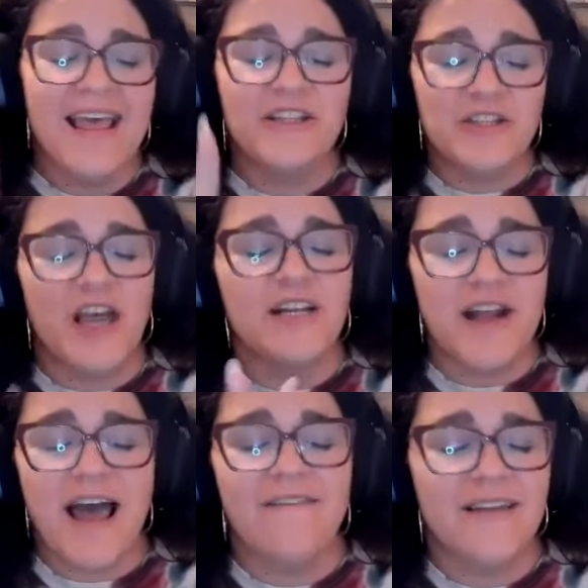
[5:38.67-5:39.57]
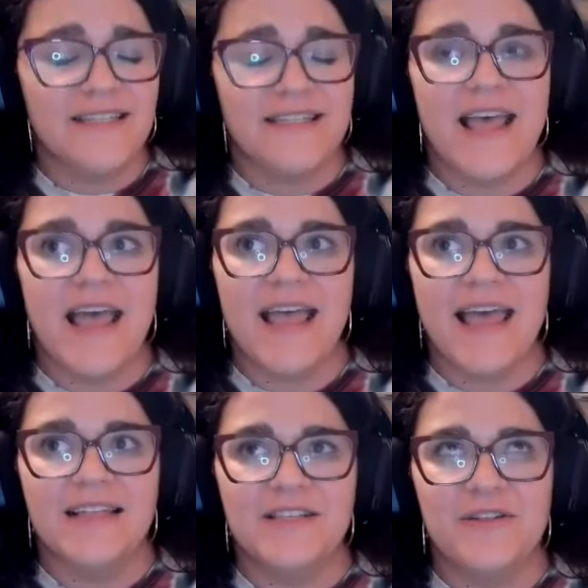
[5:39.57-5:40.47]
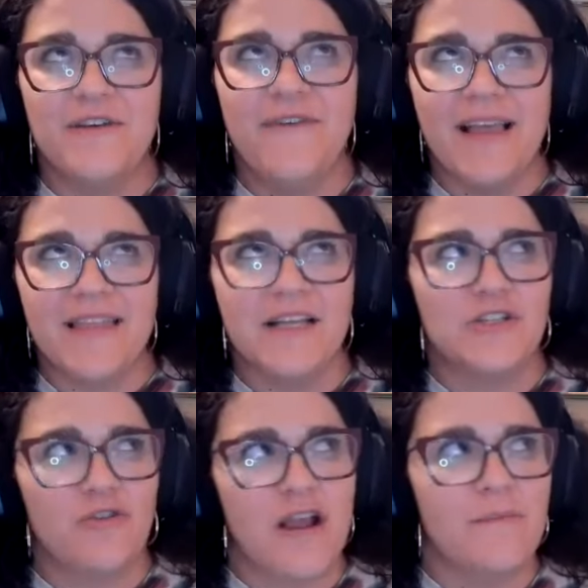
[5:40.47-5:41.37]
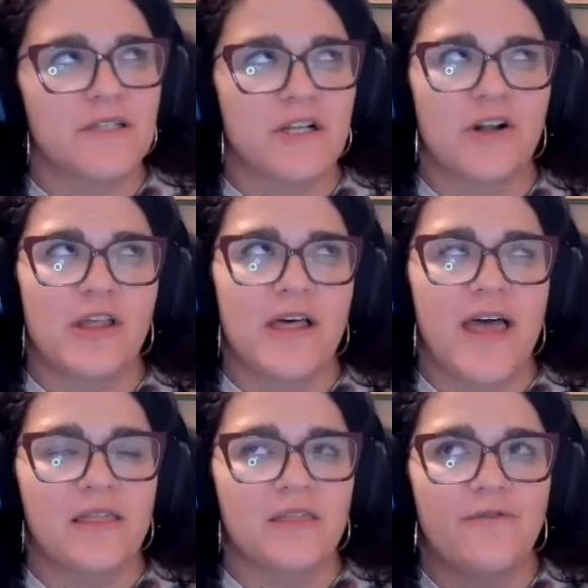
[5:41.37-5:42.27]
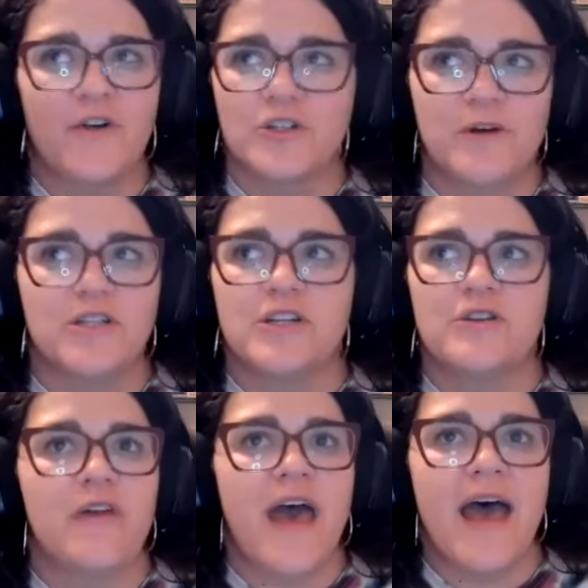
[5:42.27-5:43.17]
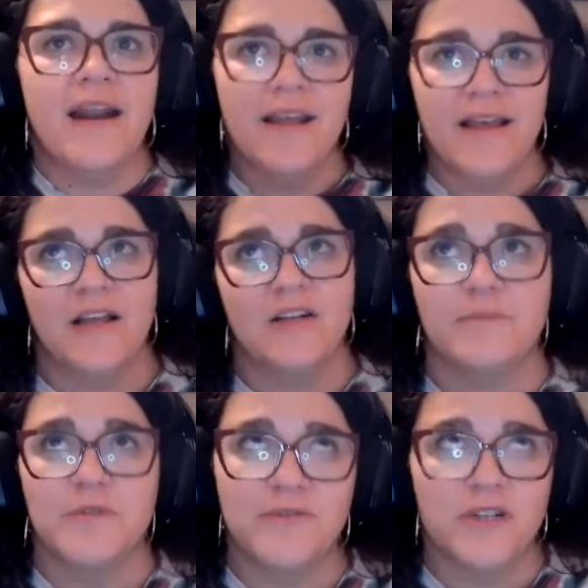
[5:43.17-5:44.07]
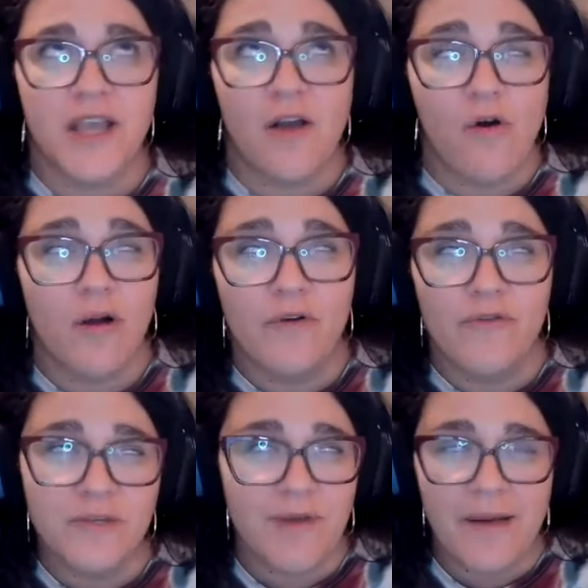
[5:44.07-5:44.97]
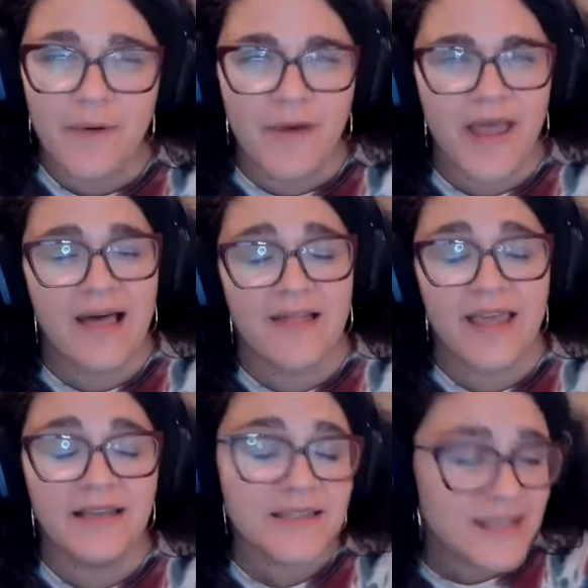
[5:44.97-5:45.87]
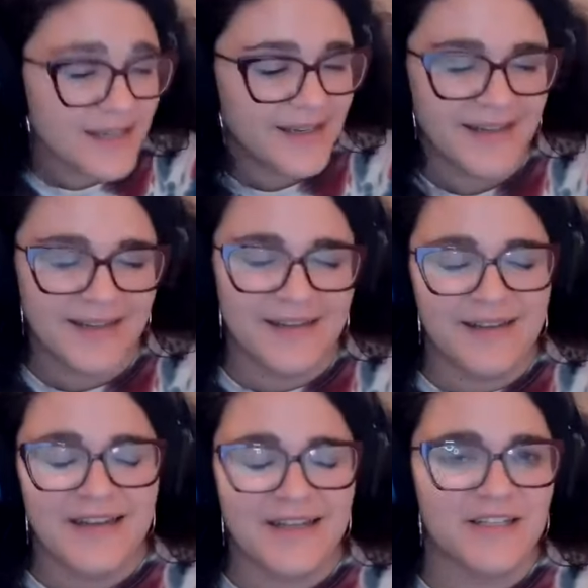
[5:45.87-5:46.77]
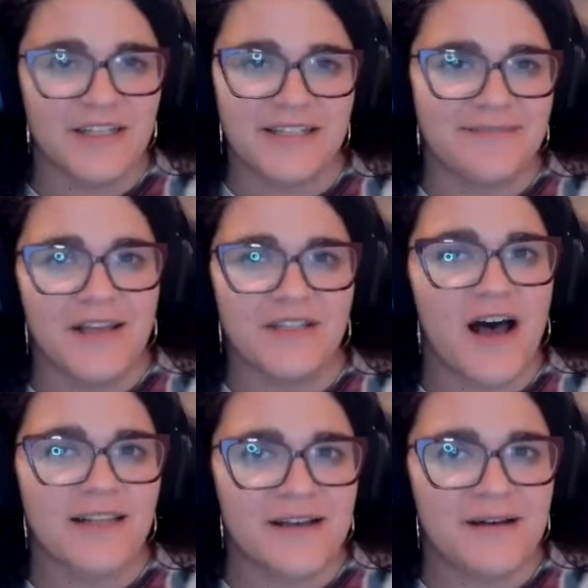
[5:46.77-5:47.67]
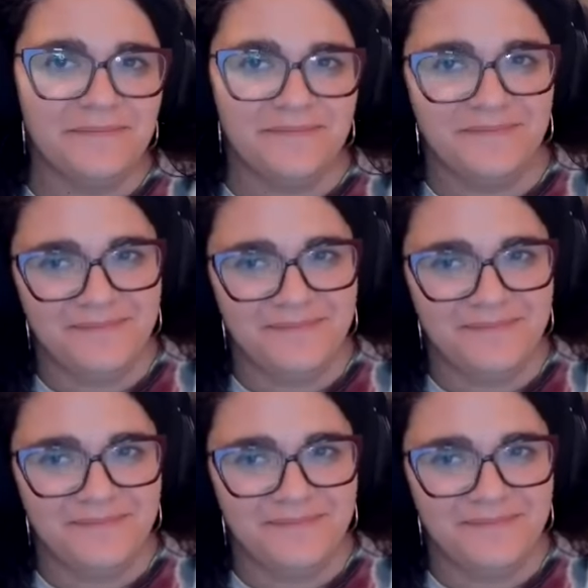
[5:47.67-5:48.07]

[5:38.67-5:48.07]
It's such an obvious thing. And so the fact that Scream was literally like the first one to do that in terms of just like horror movies, probably at least, is just, it's awesome.